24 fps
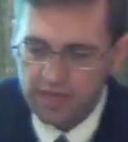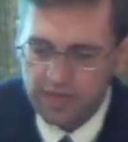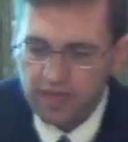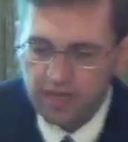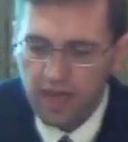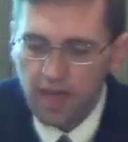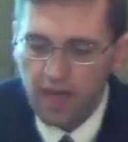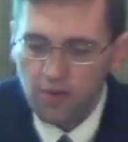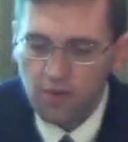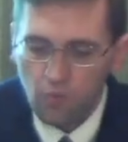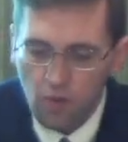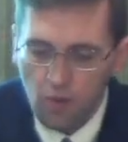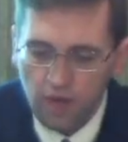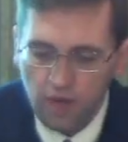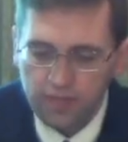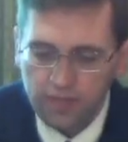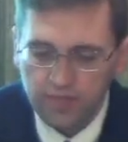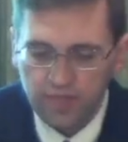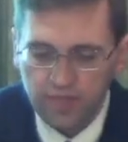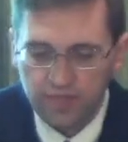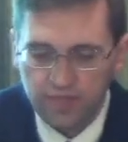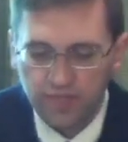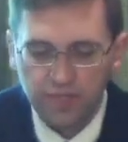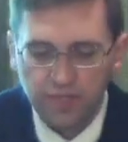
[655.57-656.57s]
God
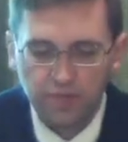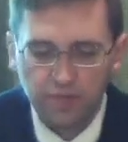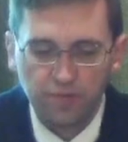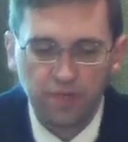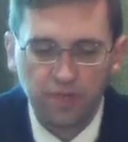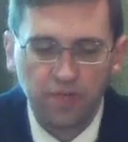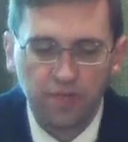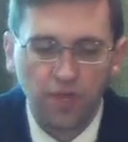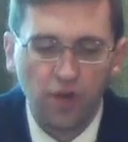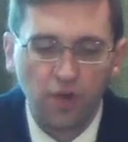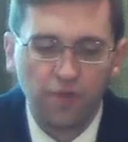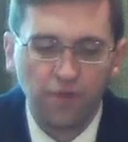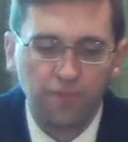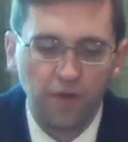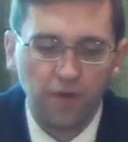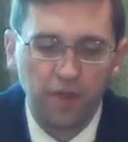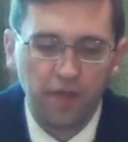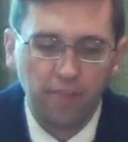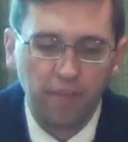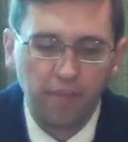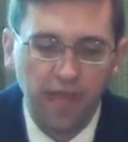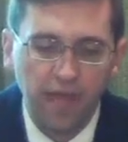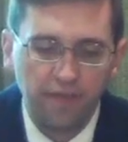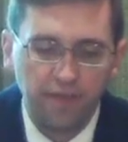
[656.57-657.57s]
wants us to. Look over
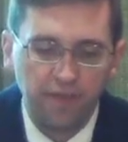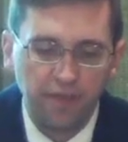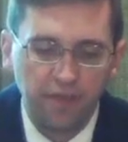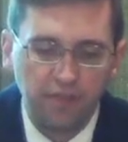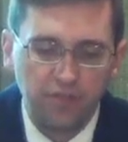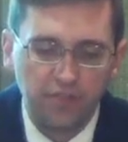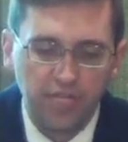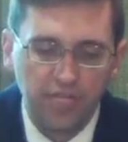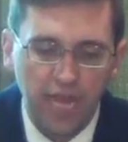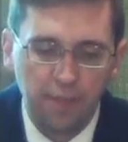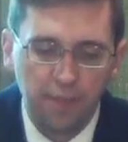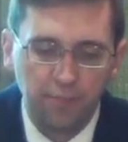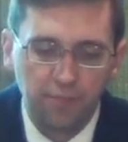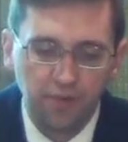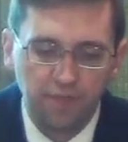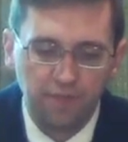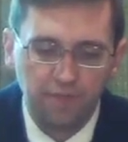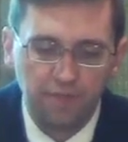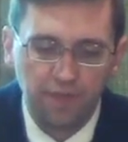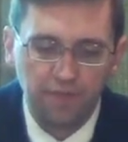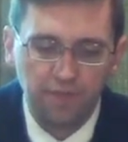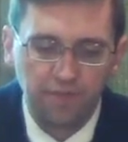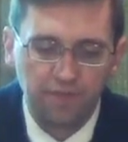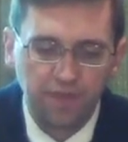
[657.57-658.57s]
at Matthew chapter
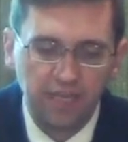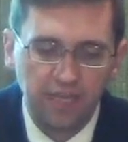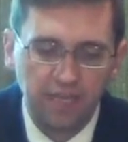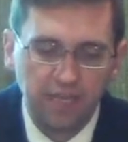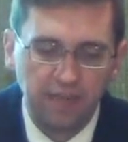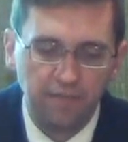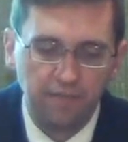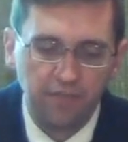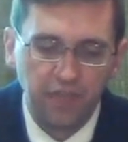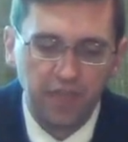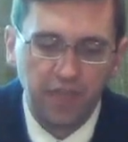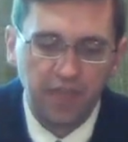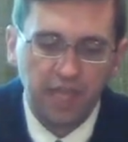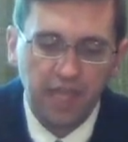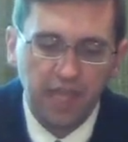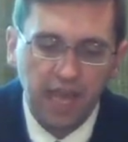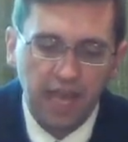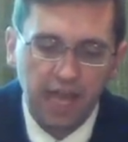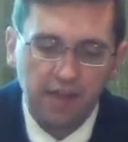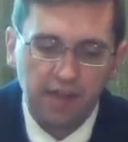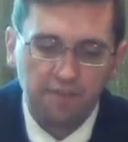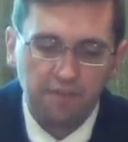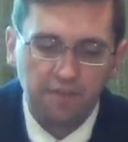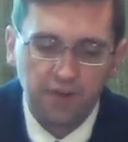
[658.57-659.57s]
15
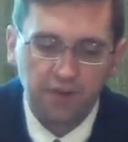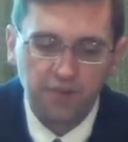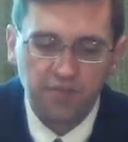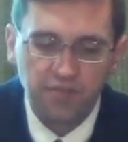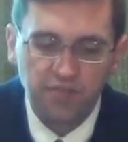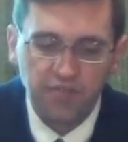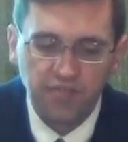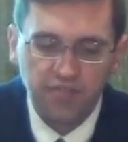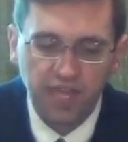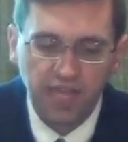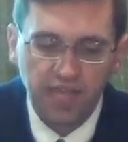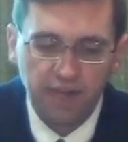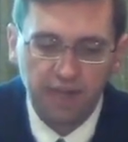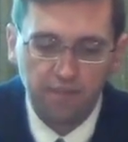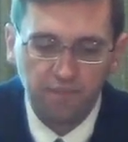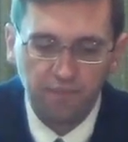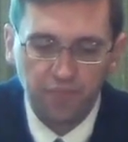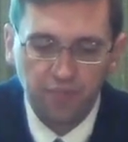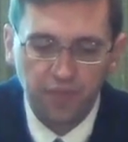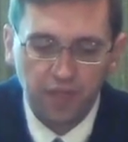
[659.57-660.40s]
and verse 10.